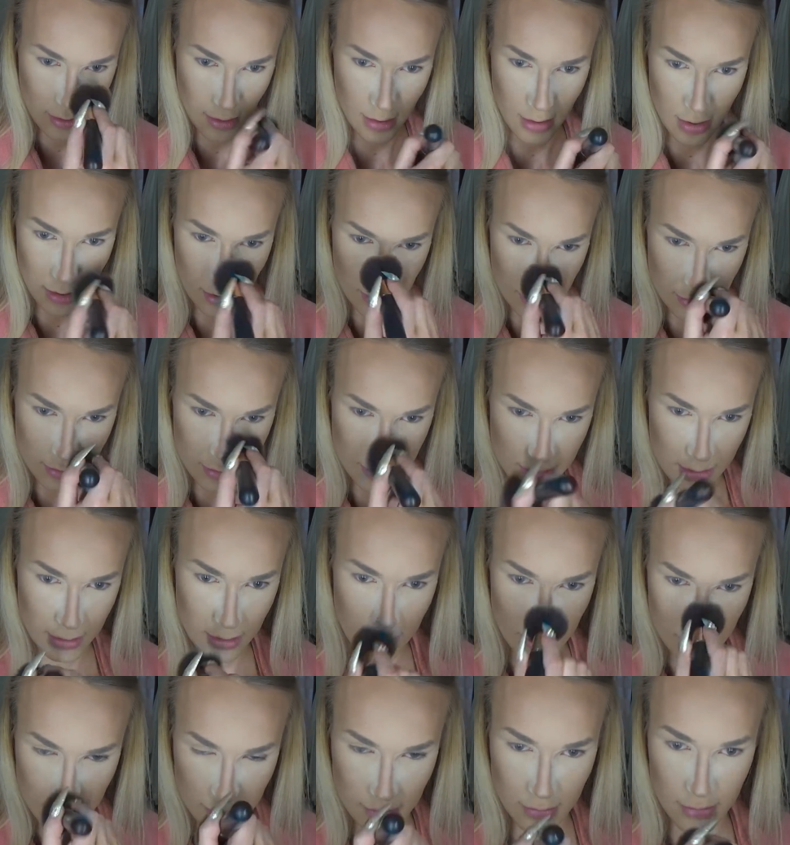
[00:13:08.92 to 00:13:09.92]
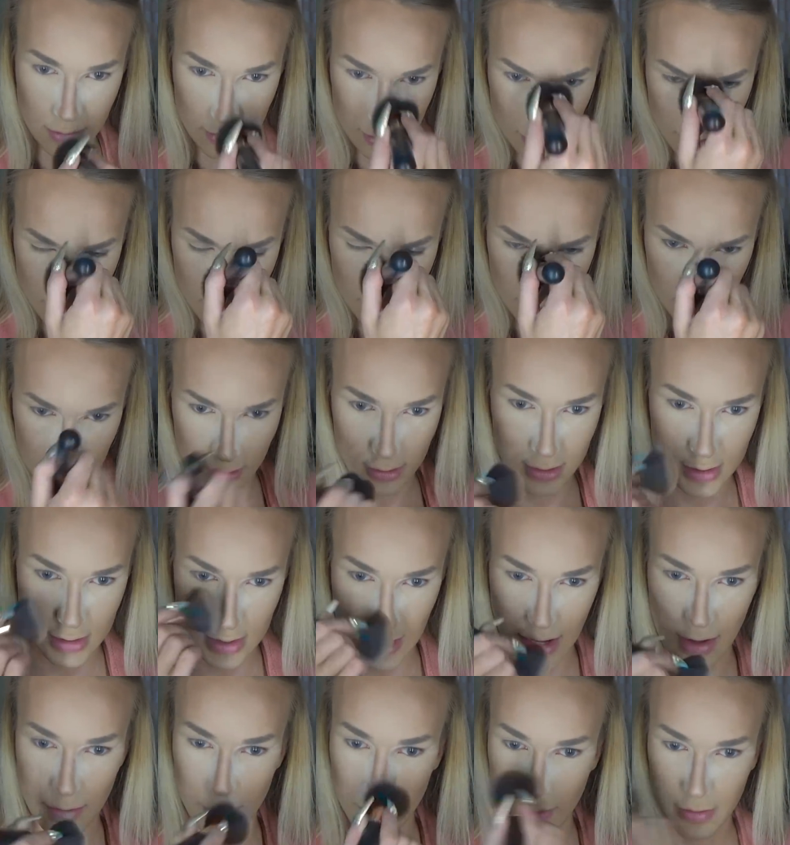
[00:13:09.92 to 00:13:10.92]
the nose
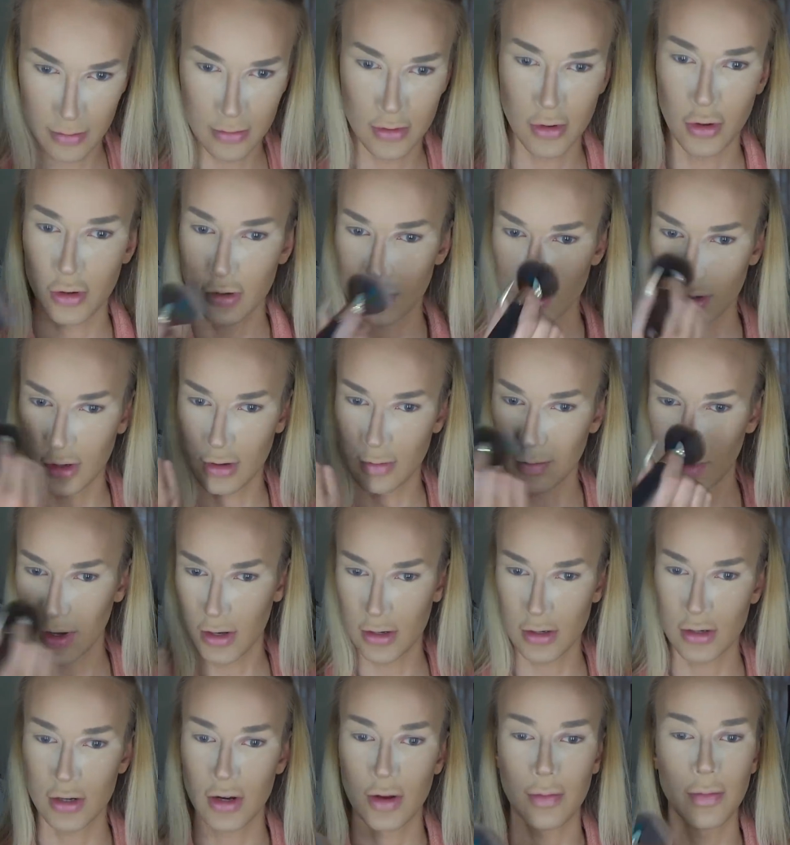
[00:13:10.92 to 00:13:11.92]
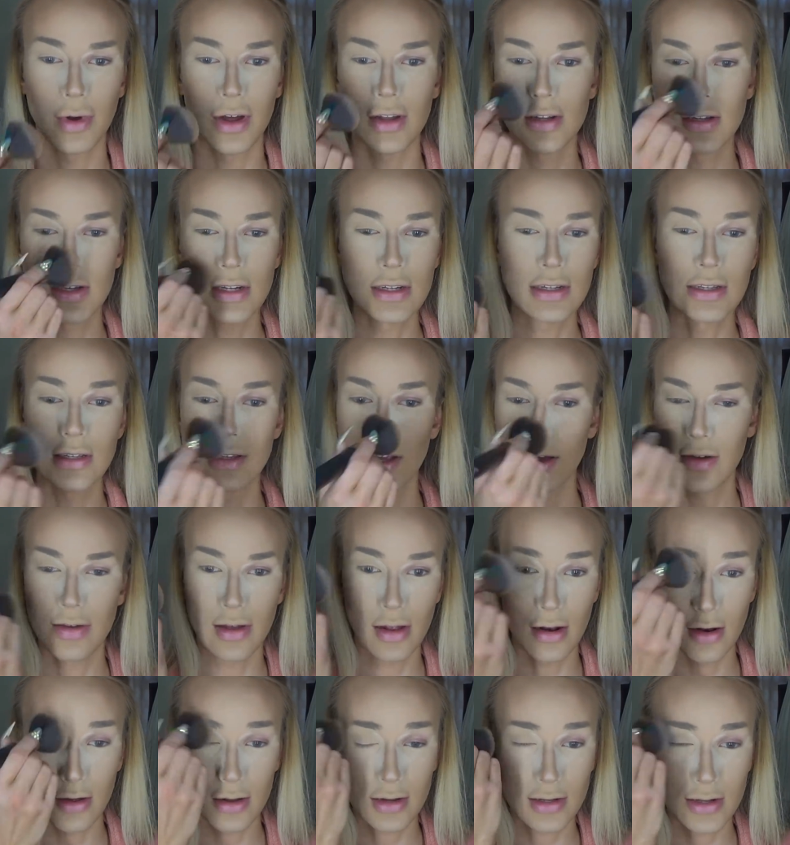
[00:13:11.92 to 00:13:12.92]
tip, not too much, but just so
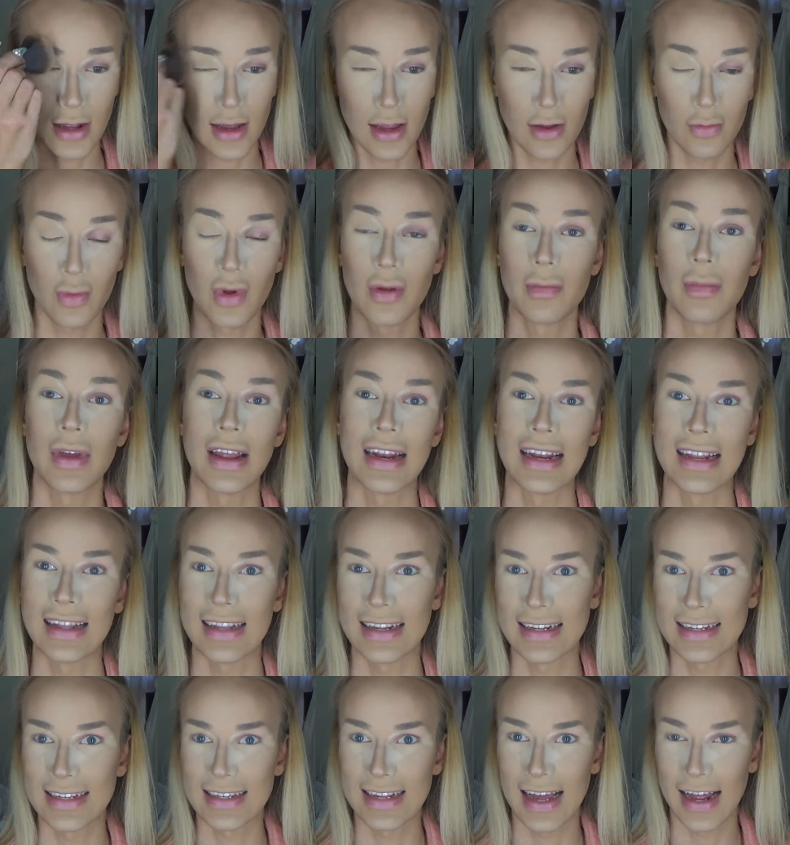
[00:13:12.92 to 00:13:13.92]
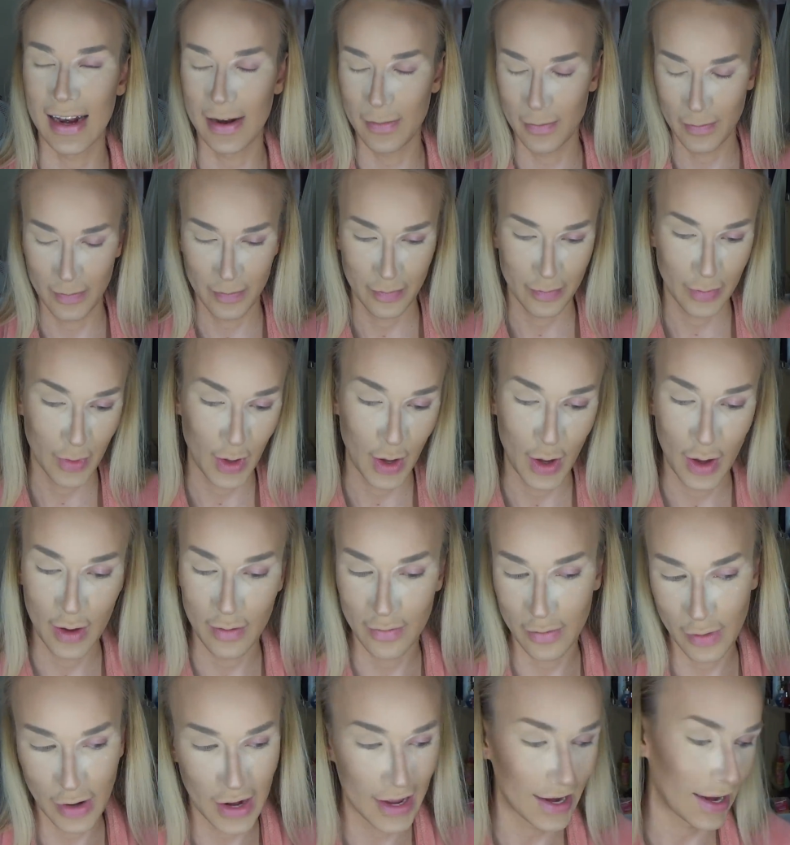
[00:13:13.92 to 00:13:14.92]
it looks like we've been in the sun
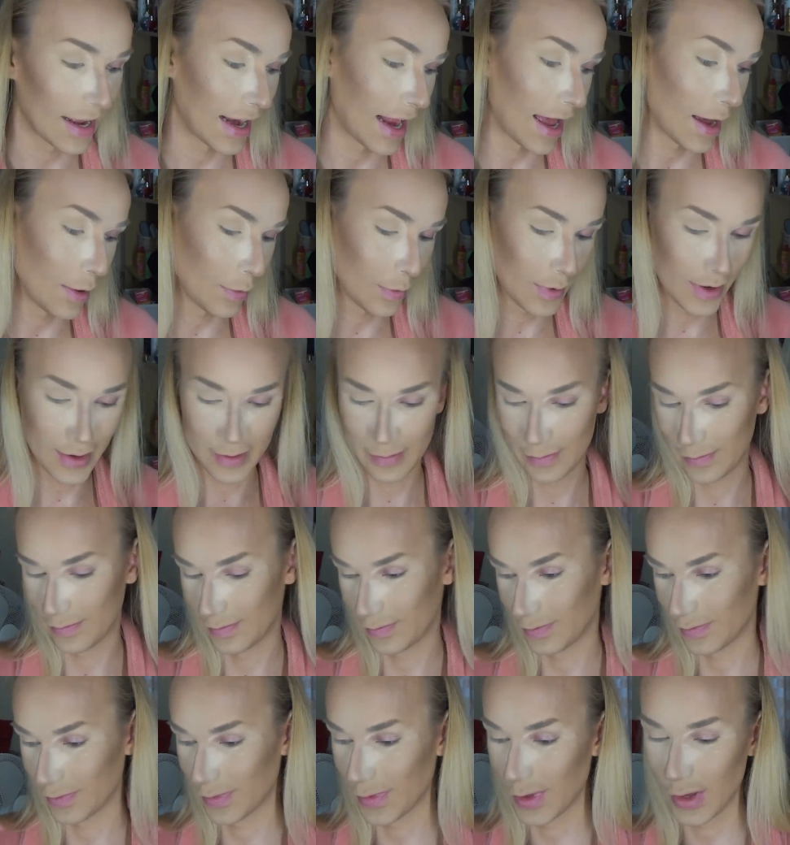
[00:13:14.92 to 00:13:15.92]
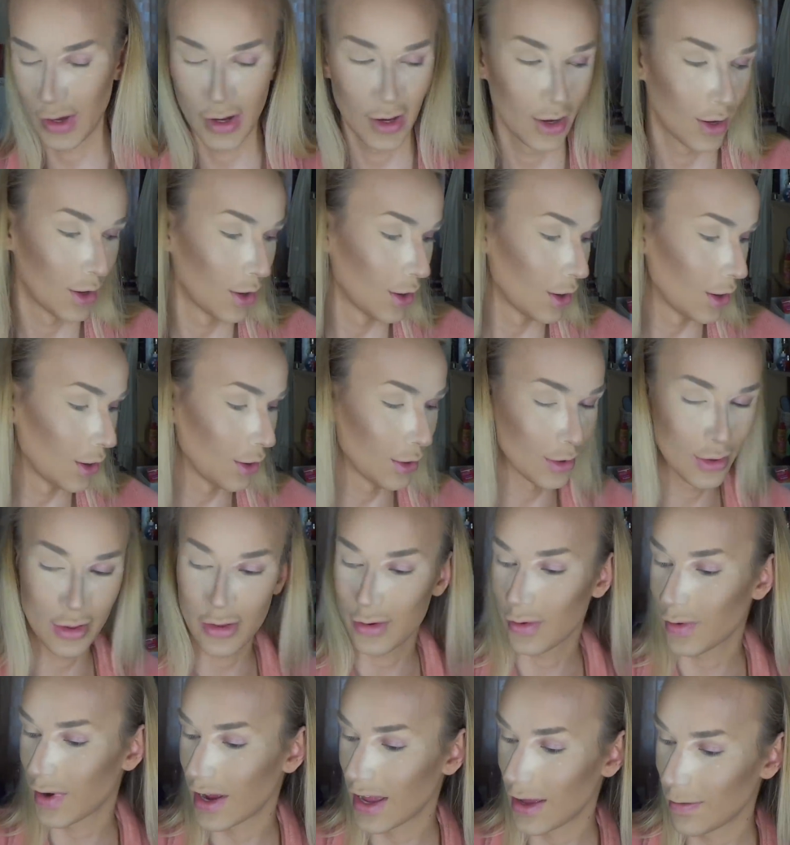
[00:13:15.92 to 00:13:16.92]
for like an hour or
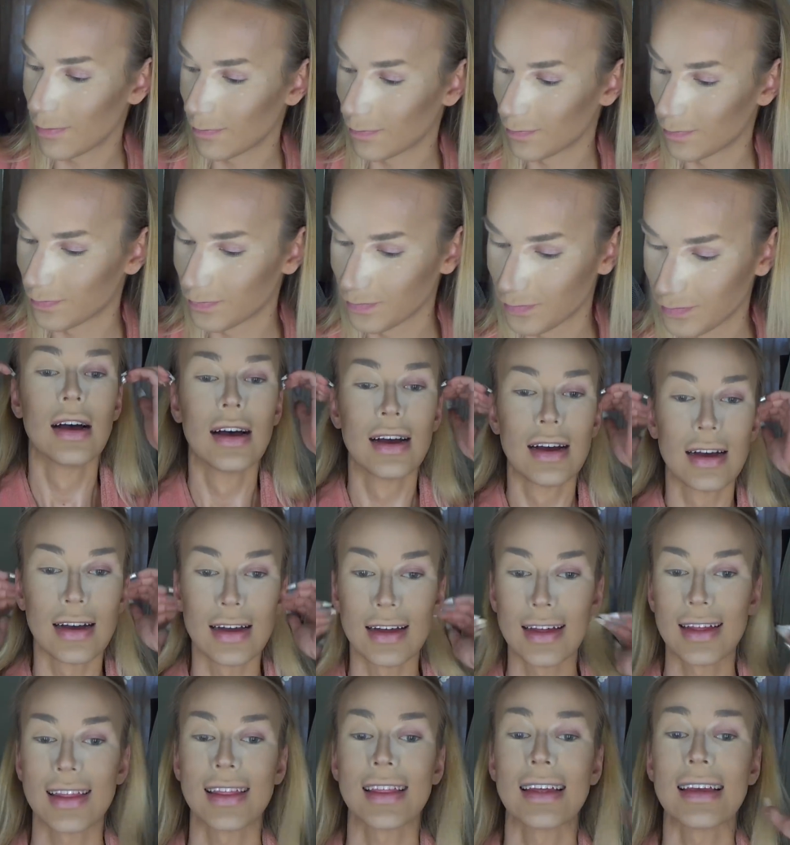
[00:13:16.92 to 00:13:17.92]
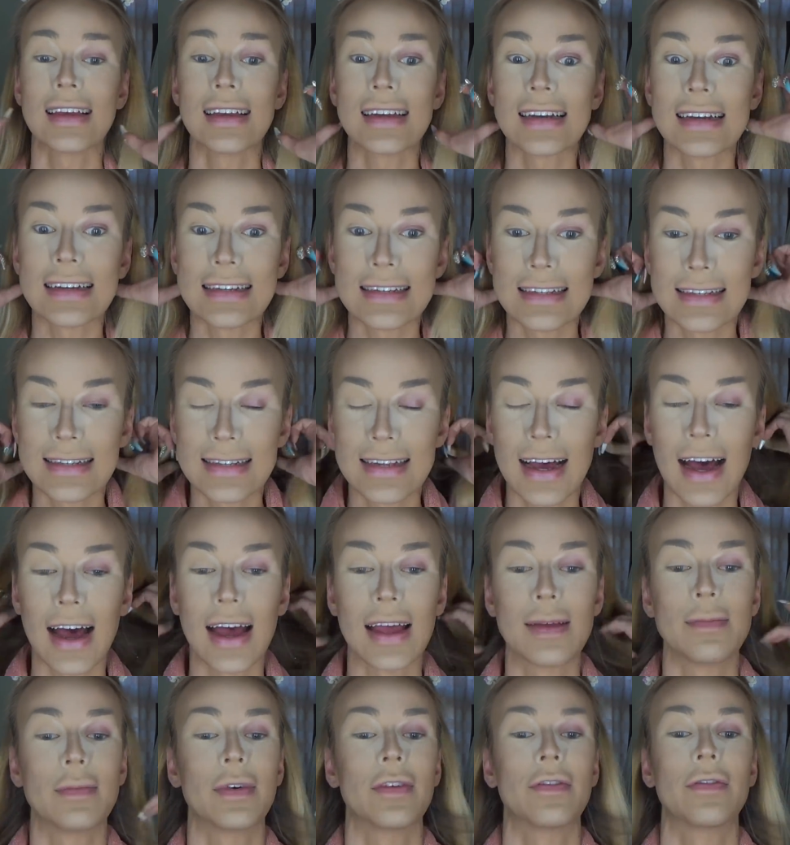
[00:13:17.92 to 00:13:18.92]
3. I think it's
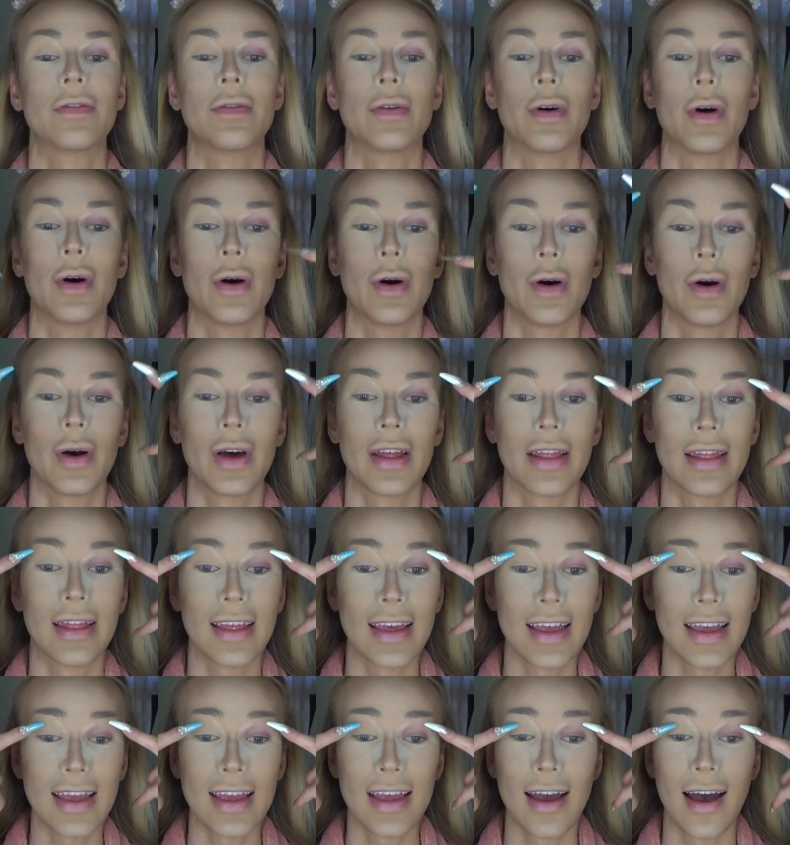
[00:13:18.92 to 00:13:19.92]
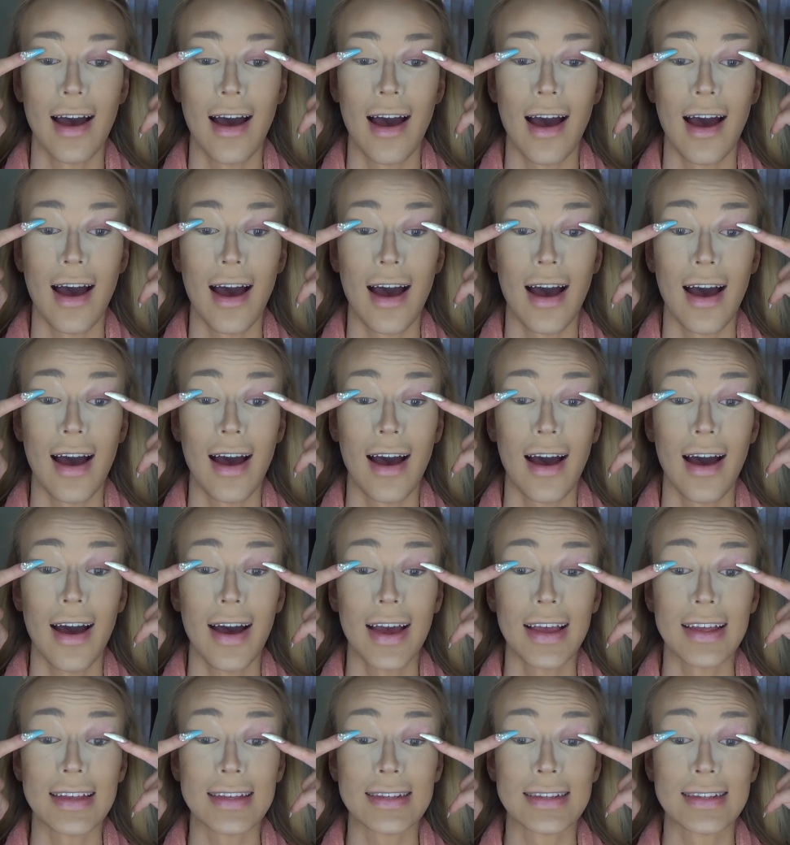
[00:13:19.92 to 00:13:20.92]
time for the
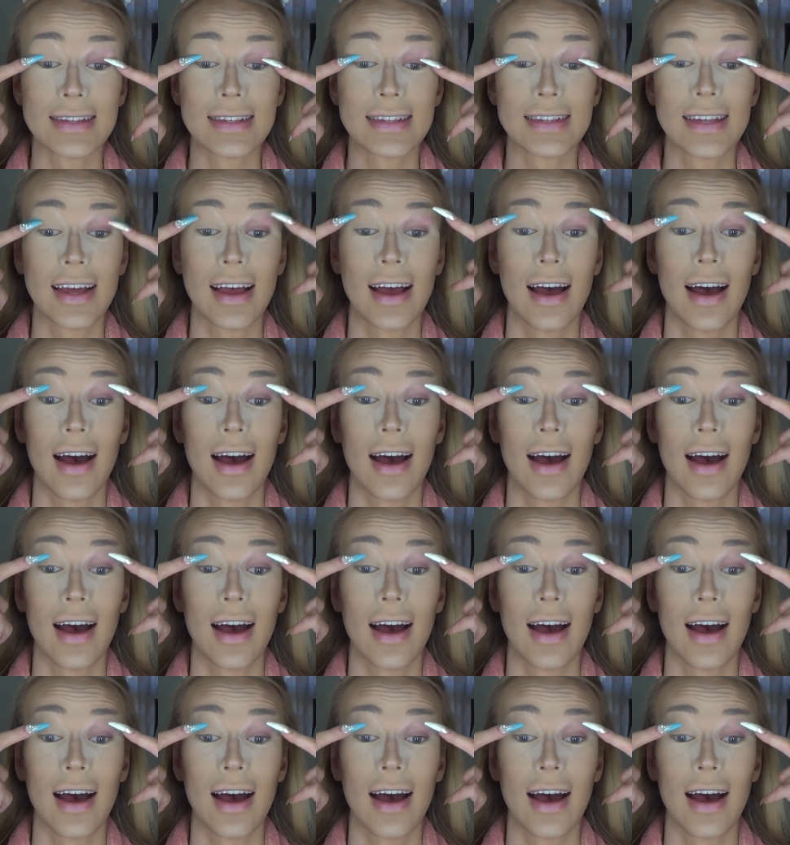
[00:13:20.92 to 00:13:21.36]
eyes.